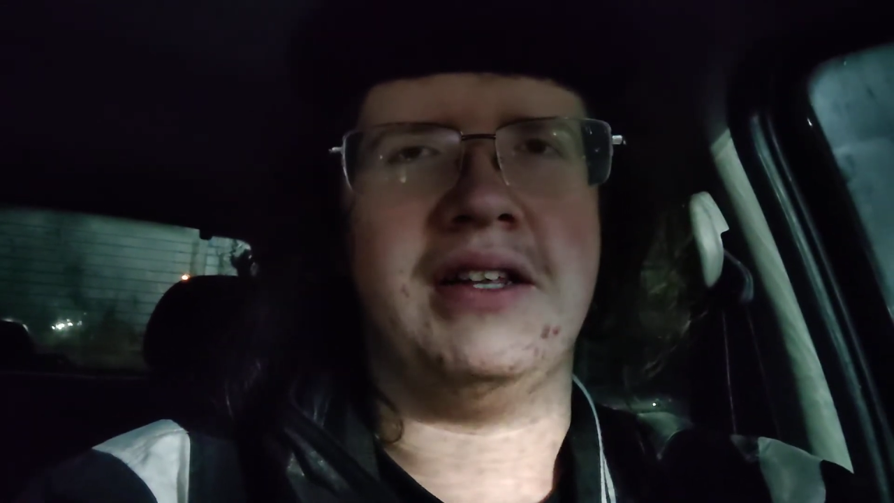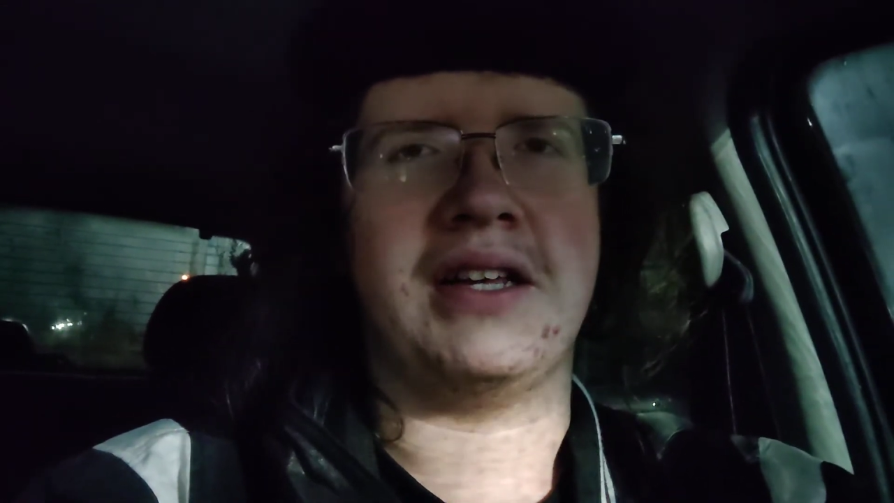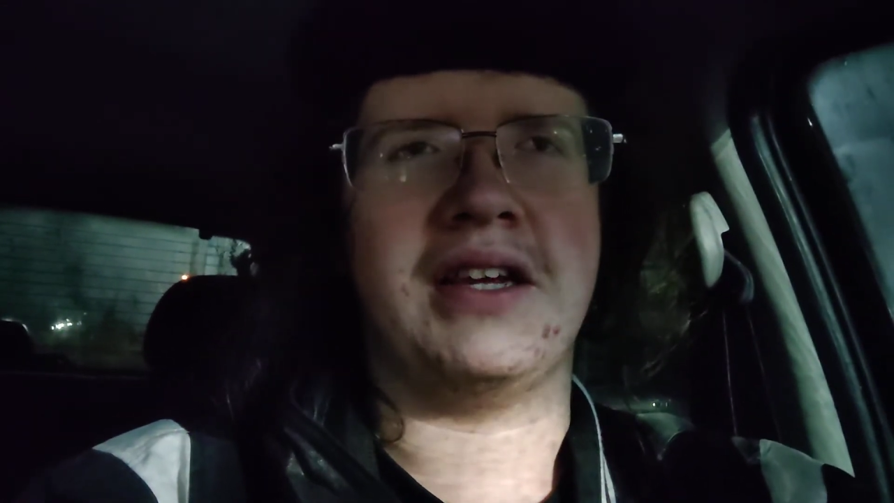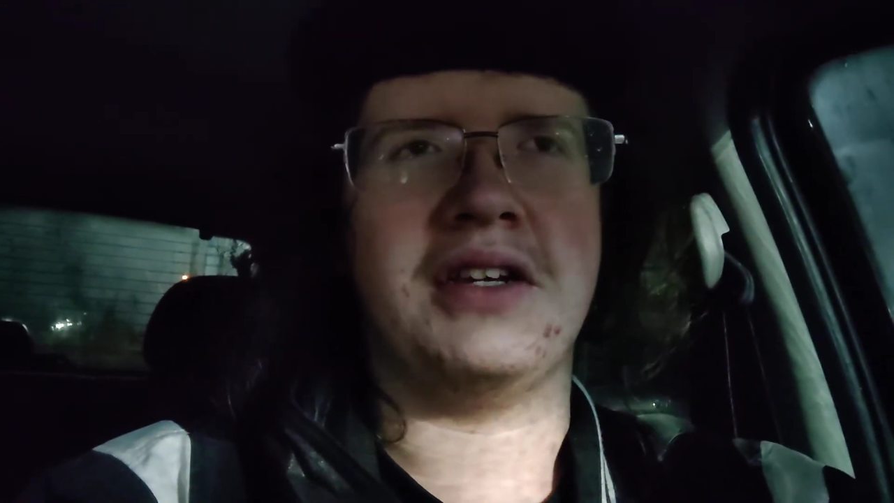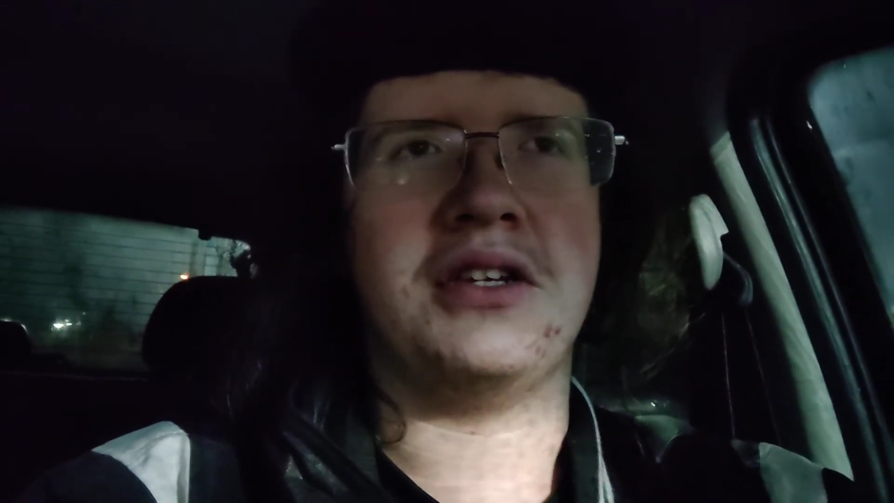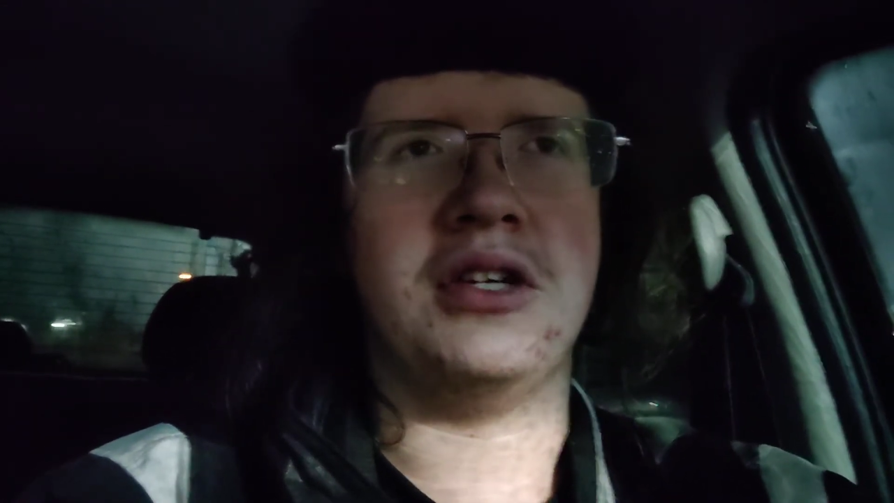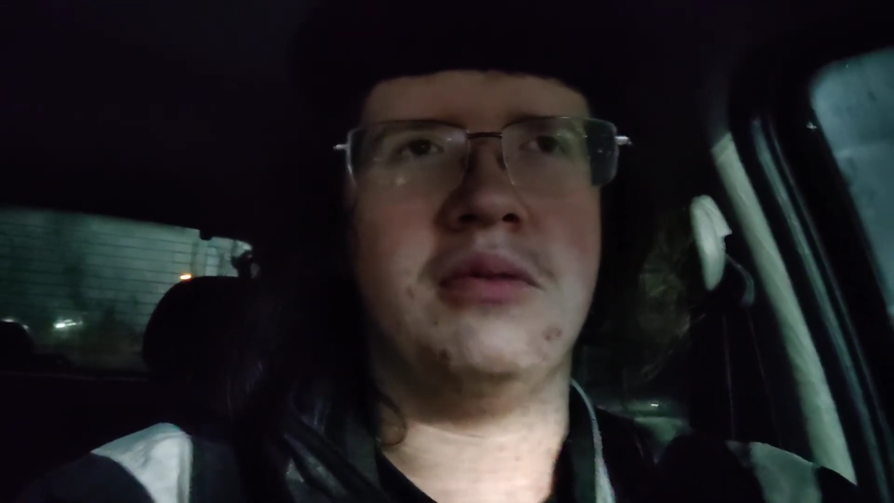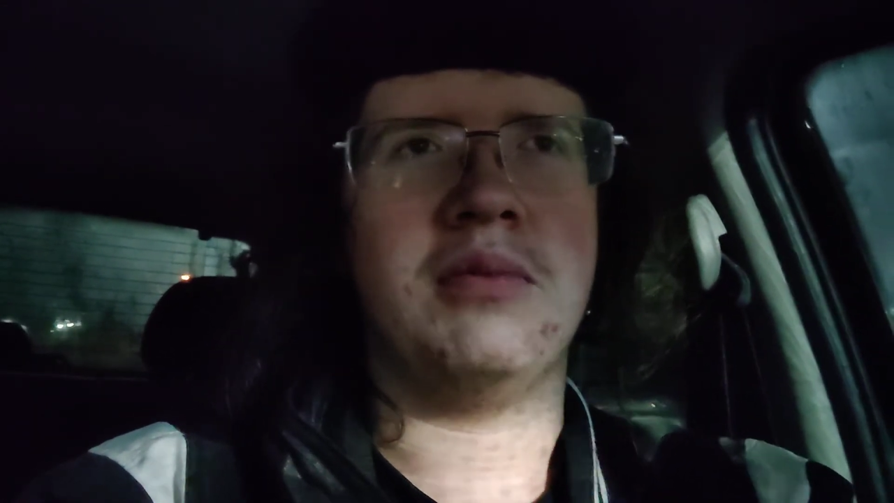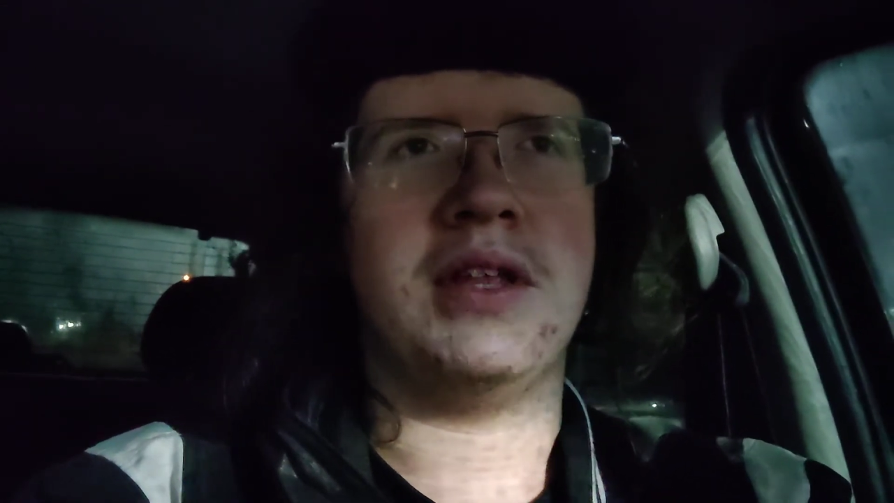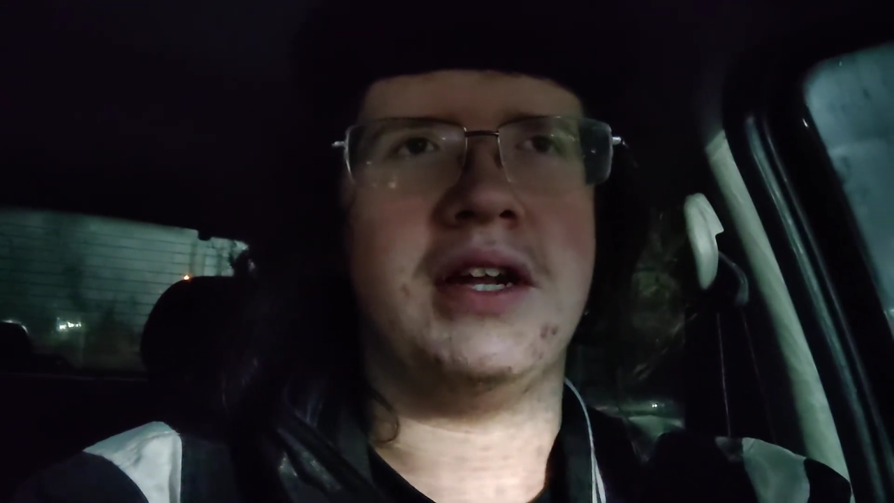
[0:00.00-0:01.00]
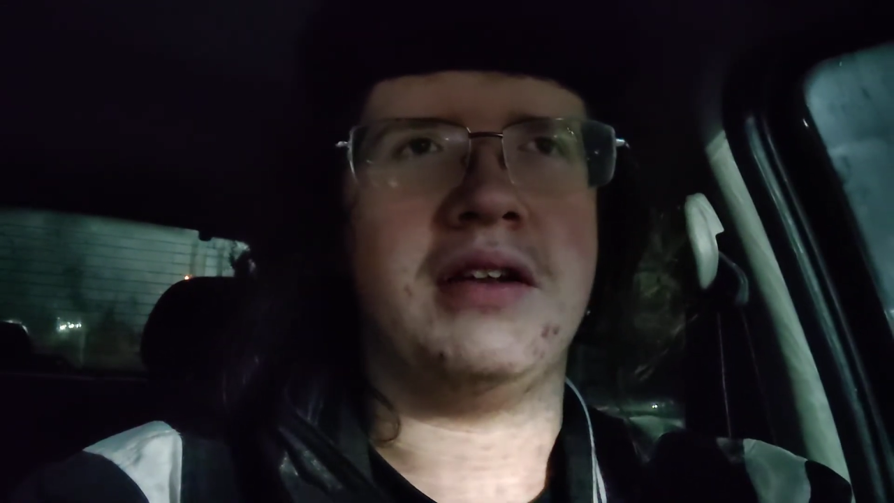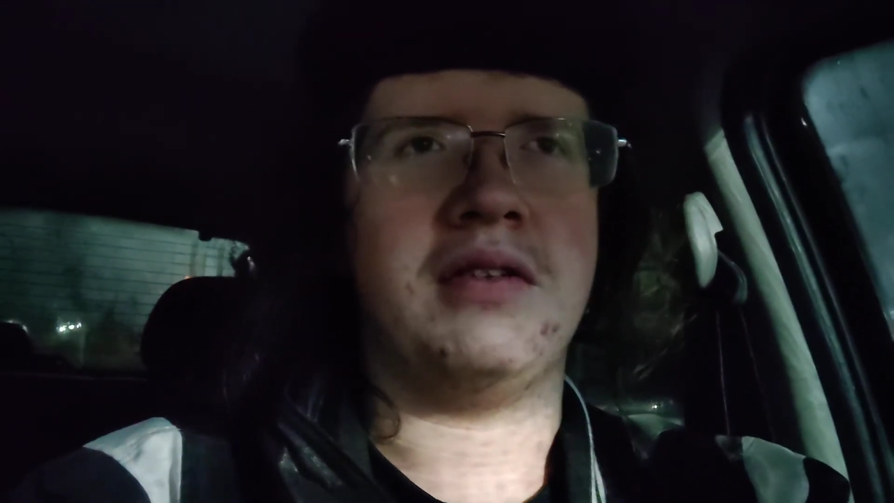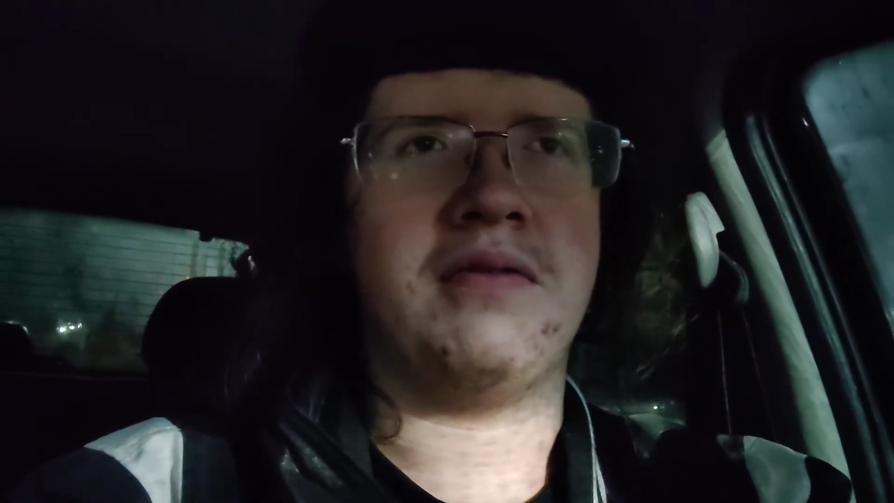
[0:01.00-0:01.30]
Like, they assume that